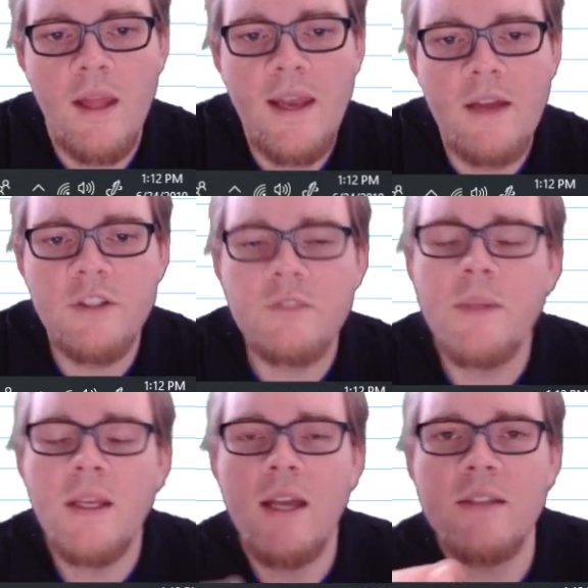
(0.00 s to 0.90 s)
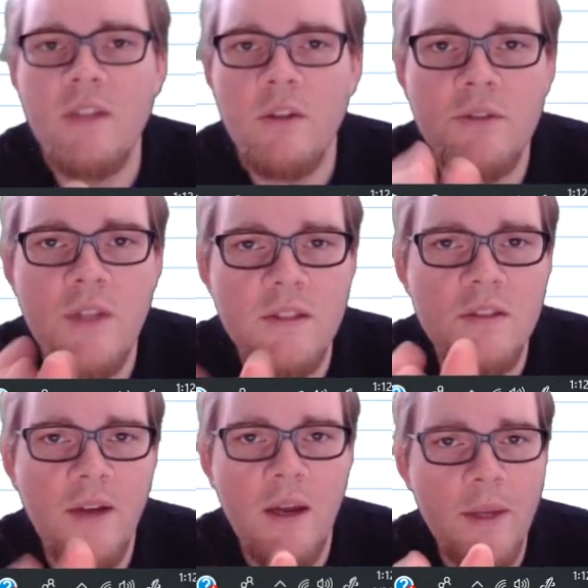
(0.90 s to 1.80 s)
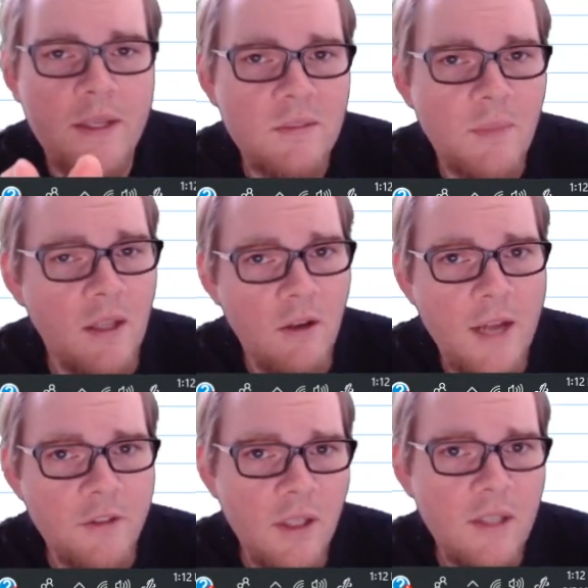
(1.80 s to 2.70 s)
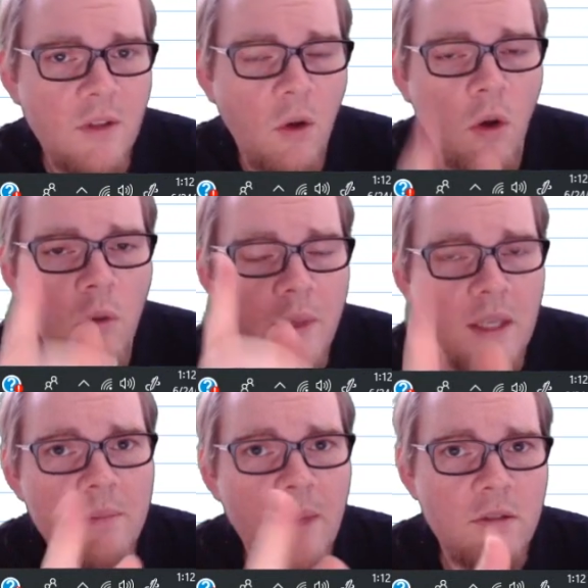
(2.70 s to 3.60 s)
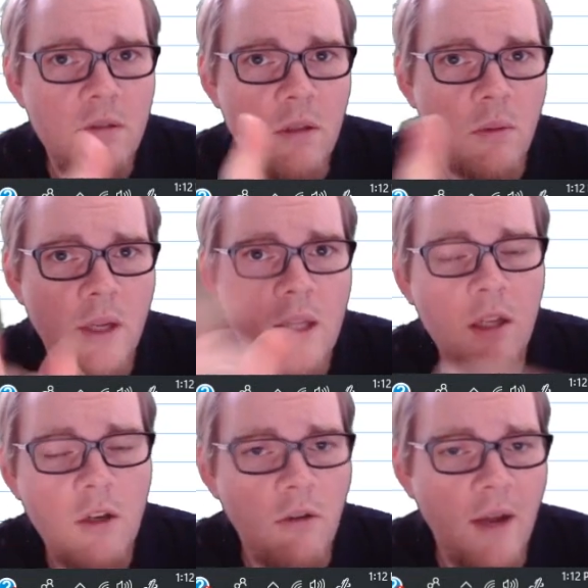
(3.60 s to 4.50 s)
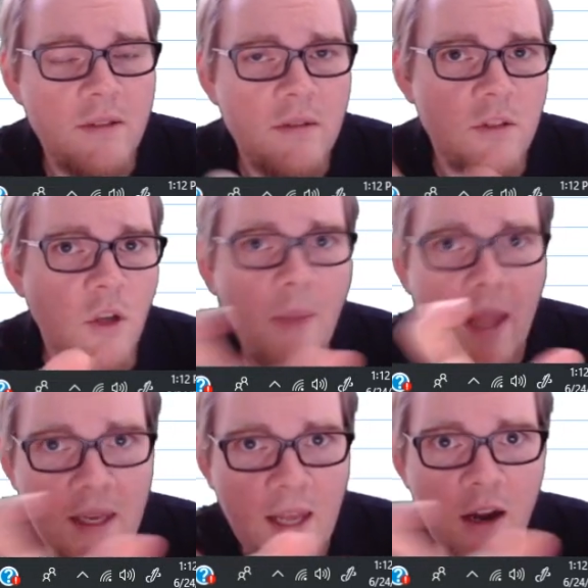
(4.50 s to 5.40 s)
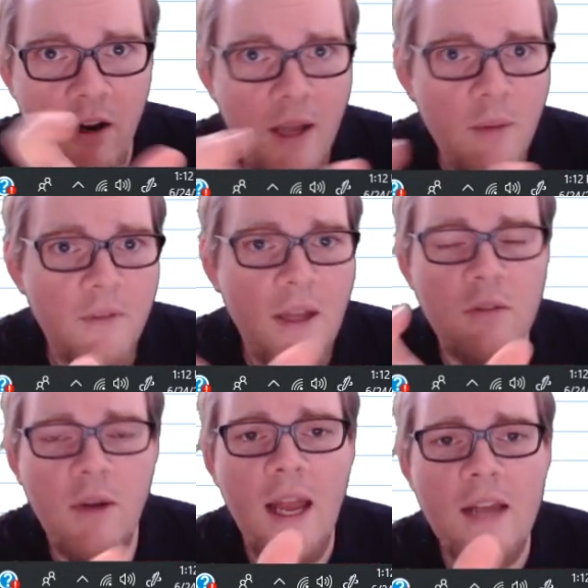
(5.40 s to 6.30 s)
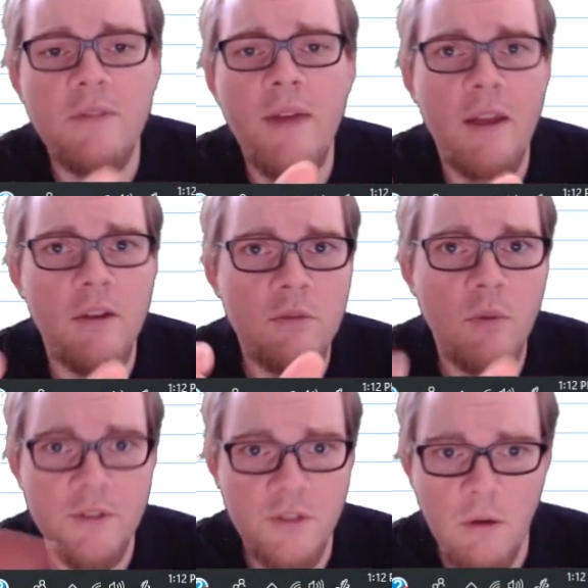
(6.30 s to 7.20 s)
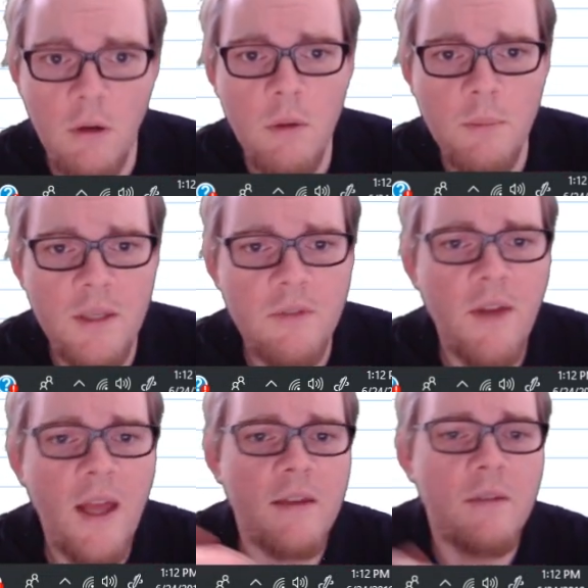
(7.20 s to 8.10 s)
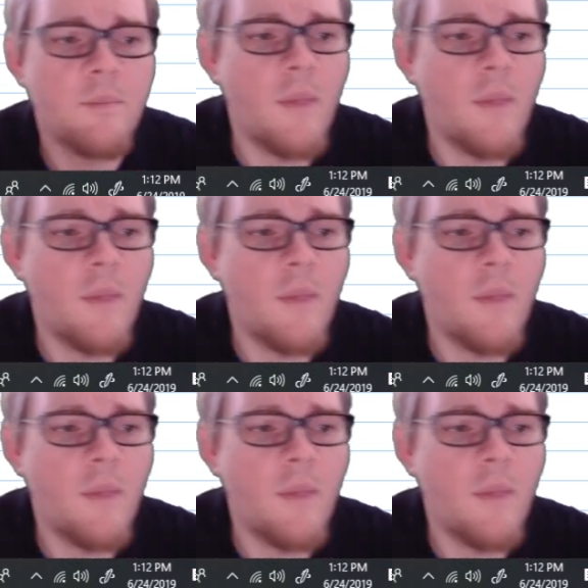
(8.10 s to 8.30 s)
Now, just because those things divide away doesn't mean there actually is a hole. We need to make sure that we're in the correct domain area. We've got the right x values where 0 would be defined.